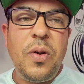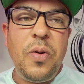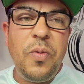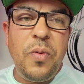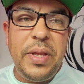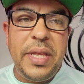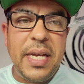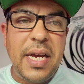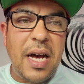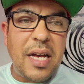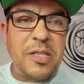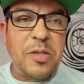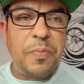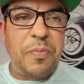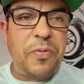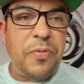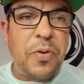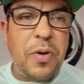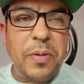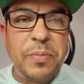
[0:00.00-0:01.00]
with the Gaza
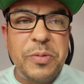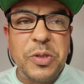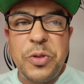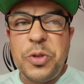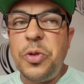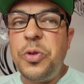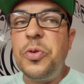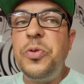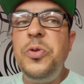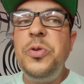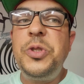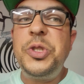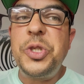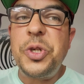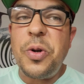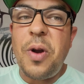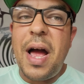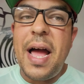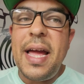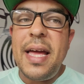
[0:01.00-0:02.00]
Performance through
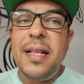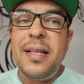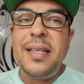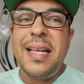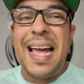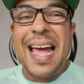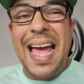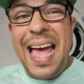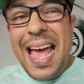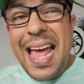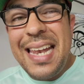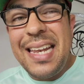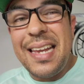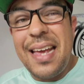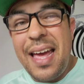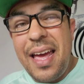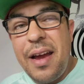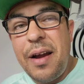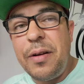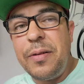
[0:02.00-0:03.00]
trial and
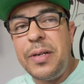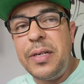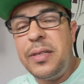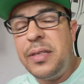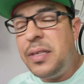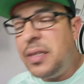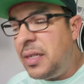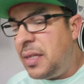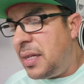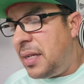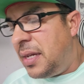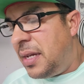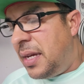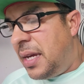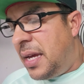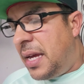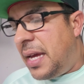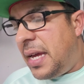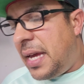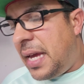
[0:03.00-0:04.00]
error
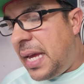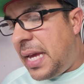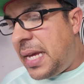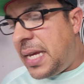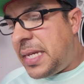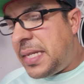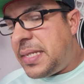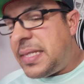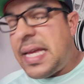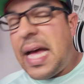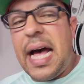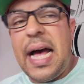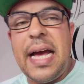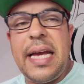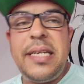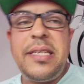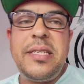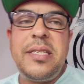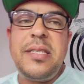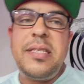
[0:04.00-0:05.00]
is
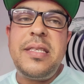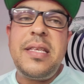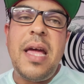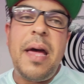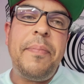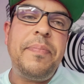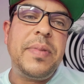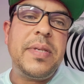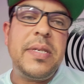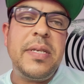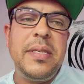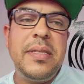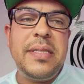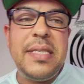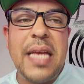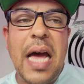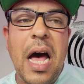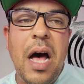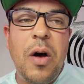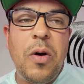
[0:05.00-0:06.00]
I stepped
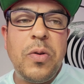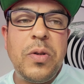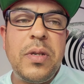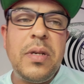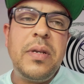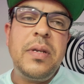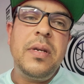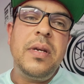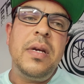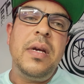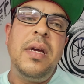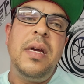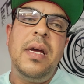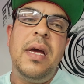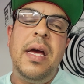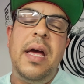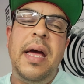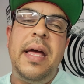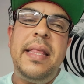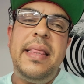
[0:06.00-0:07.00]
down
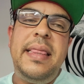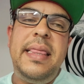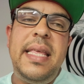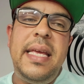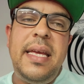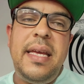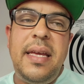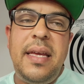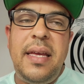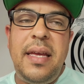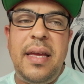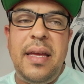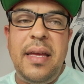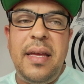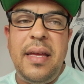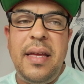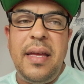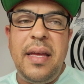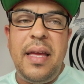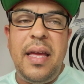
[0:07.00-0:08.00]
the
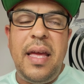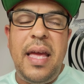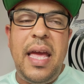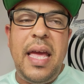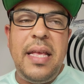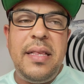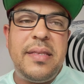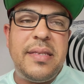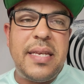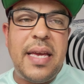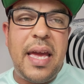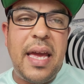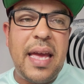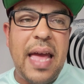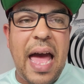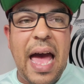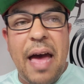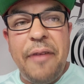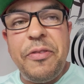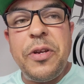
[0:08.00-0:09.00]
intake
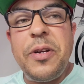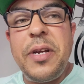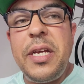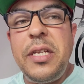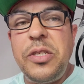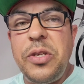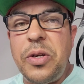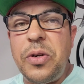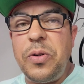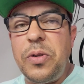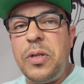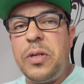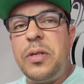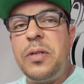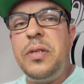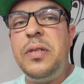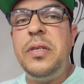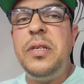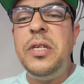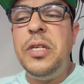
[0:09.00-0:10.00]
after
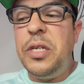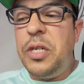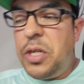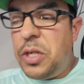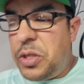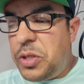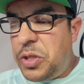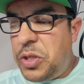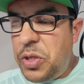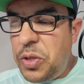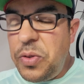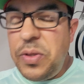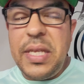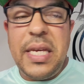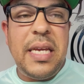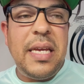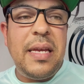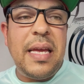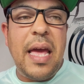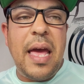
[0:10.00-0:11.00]
intercooler to
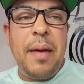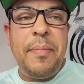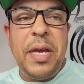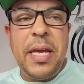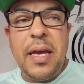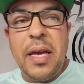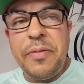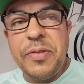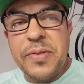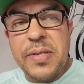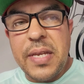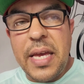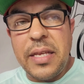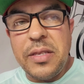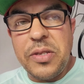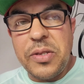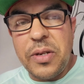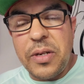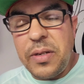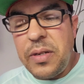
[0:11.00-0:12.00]
the MAF
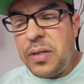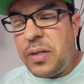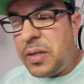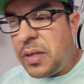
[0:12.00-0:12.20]
sensor